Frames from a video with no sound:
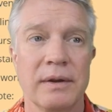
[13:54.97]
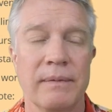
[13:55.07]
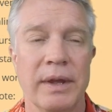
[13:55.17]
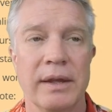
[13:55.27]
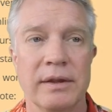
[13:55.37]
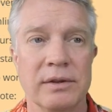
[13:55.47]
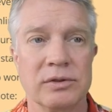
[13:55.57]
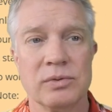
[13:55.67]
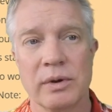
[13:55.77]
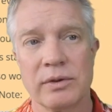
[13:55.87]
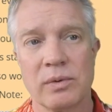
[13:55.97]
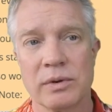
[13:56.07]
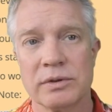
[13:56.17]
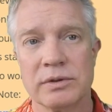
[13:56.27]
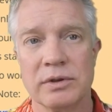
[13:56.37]
And then there's 2 other
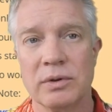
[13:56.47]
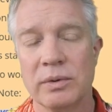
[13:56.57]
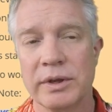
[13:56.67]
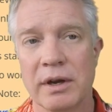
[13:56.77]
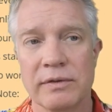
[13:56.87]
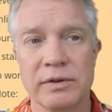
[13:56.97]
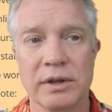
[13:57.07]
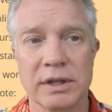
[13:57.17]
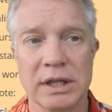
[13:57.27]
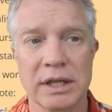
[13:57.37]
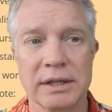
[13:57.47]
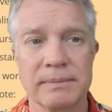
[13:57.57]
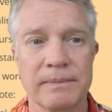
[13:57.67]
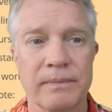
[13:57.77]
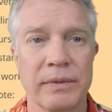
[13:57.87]
courses that are only offered
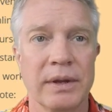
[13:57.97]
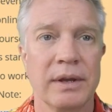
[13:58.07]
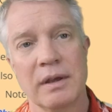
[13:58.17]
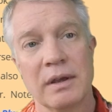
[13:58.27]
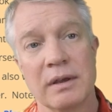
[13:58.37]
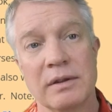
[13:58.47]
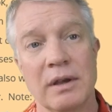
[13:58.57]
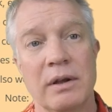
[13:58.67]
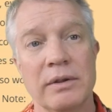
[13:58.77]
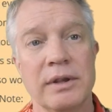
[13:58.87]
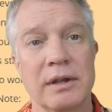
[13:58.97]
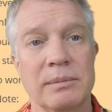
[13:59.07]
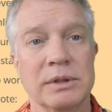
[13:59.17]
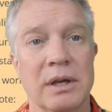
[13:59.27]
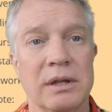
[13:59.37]
online. The All the
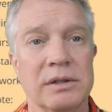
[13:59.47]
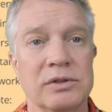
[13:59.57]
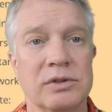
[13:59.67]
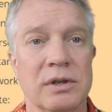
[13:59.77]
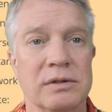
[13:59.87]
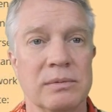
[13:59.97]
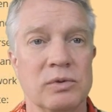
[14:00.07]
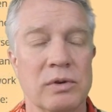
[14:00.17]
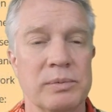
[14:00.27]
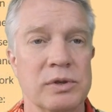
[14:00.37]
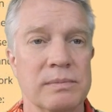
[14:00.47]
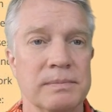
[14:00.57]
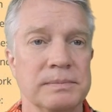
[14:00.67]
Edible Knowledge subscription